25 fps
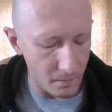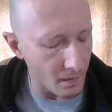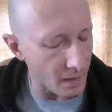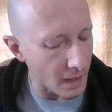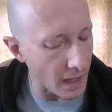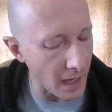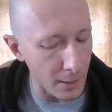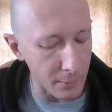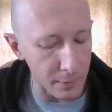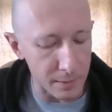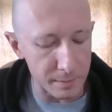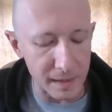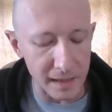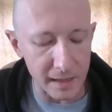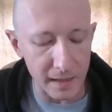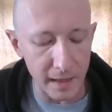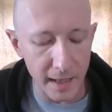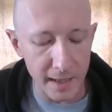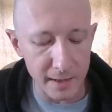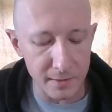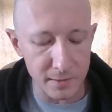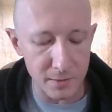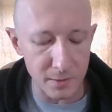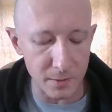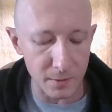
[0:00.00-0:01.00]
I would be
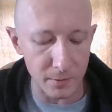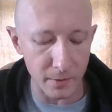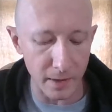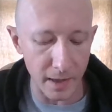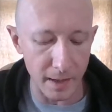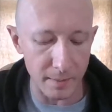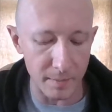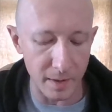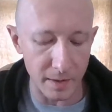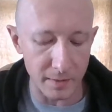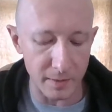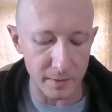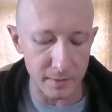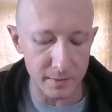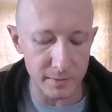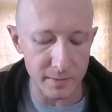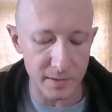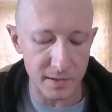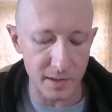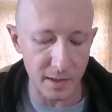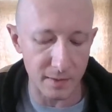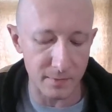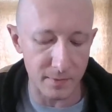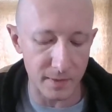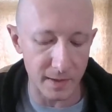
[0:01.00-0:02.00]
glad to, grandmother,
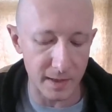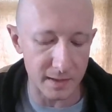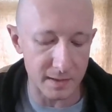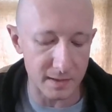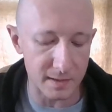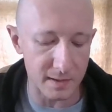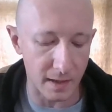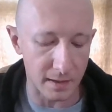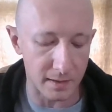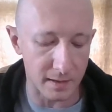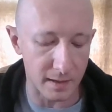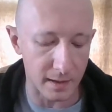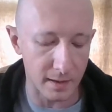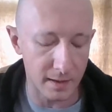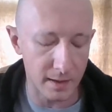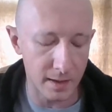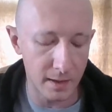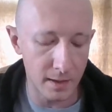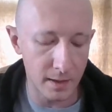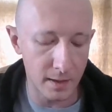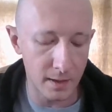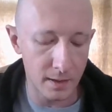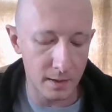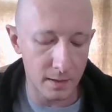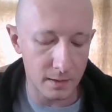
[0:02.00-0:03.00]
said Forgets-Nothing.
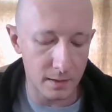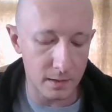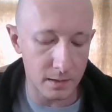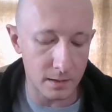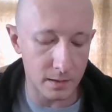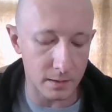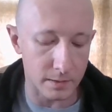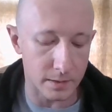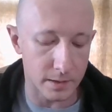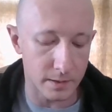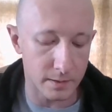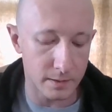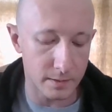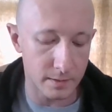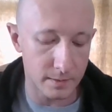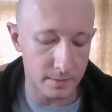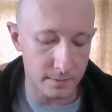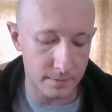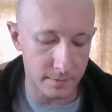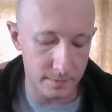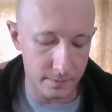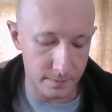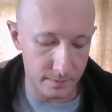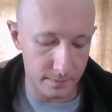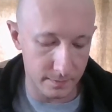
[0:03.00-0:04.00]
Good,
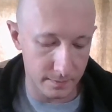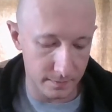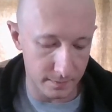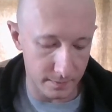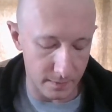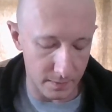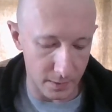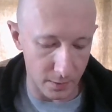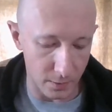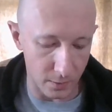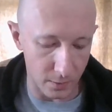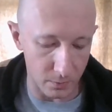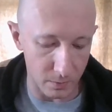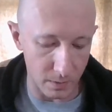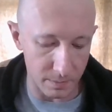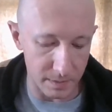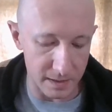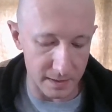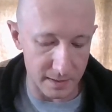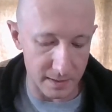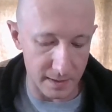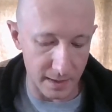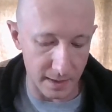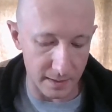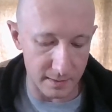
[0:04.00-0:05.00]
the old woman
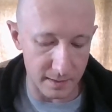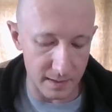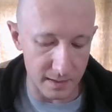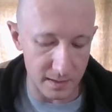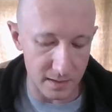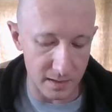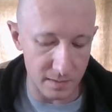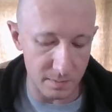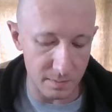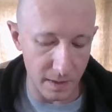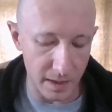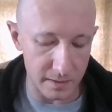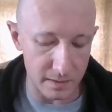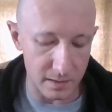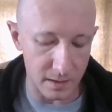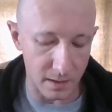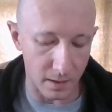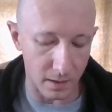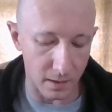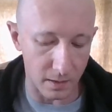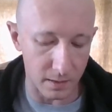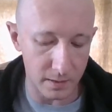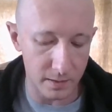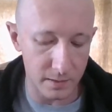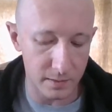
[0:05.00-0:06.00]
said. This is my
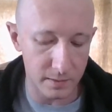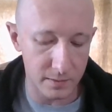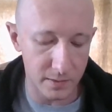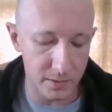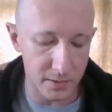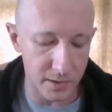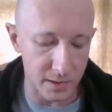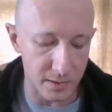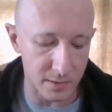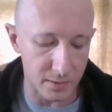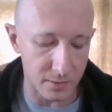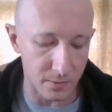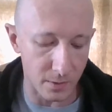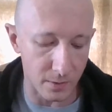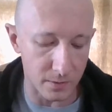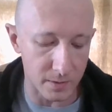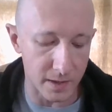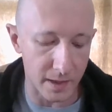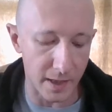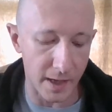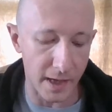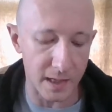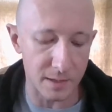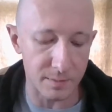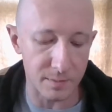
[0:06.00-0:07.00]
dog. She stroked
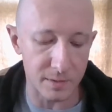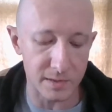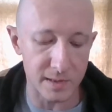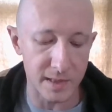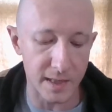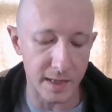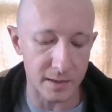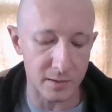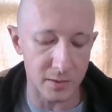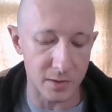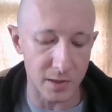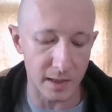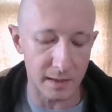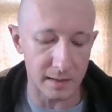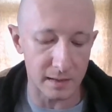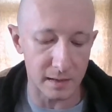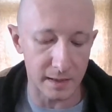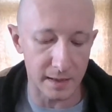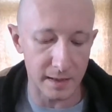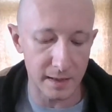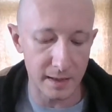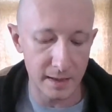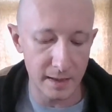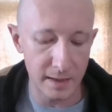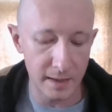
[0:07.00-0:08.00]
the animal's head
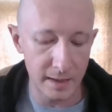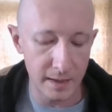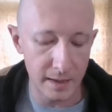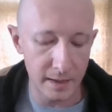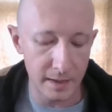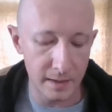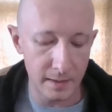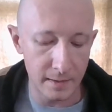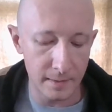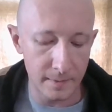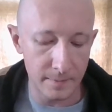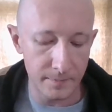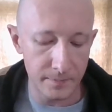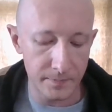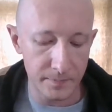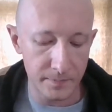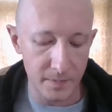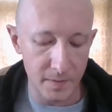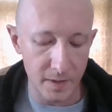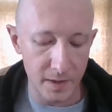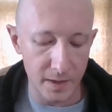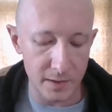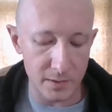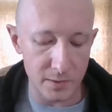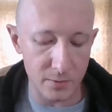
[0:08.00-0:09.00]
gently.
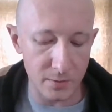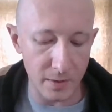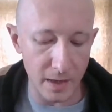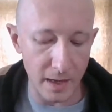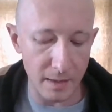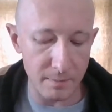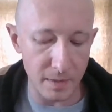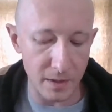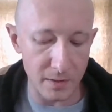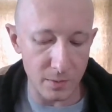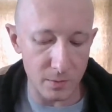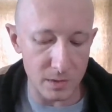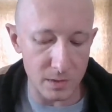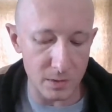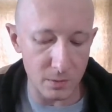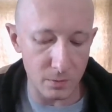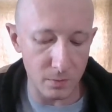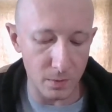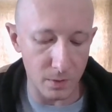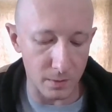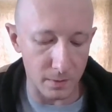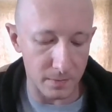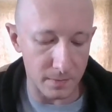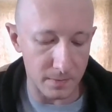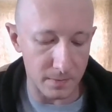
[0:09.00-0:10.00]
His grandmother was a
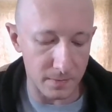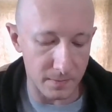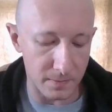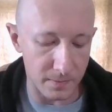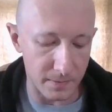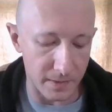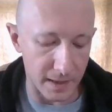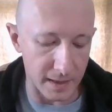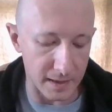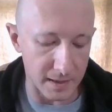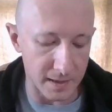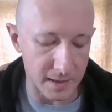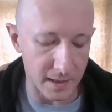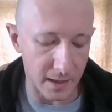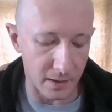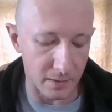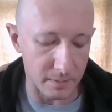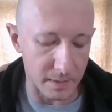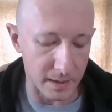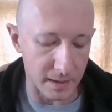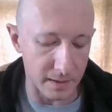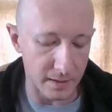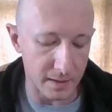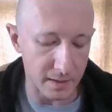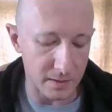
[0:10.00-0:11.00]
wolf, they tell
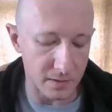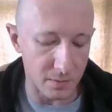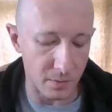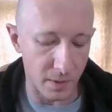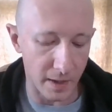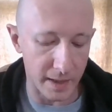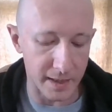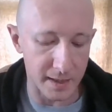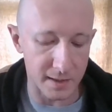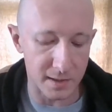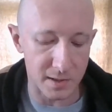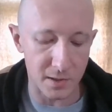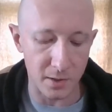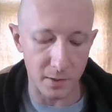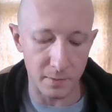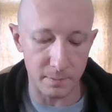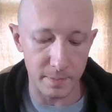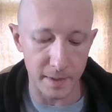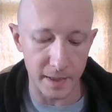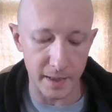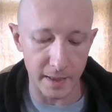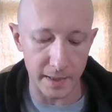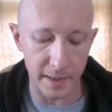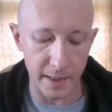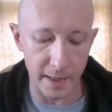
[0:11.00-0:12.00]
me. That's why he is so
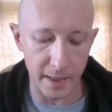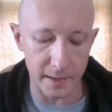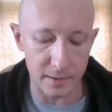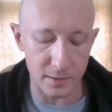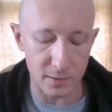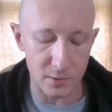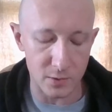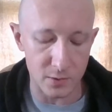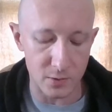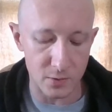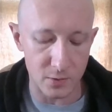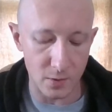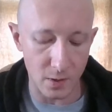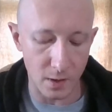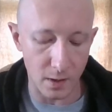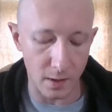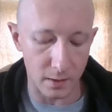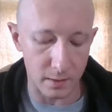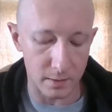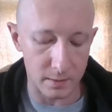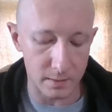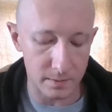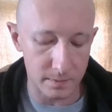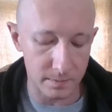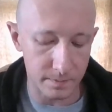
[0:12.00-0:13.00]
big and
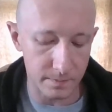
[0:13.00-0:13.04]
strong.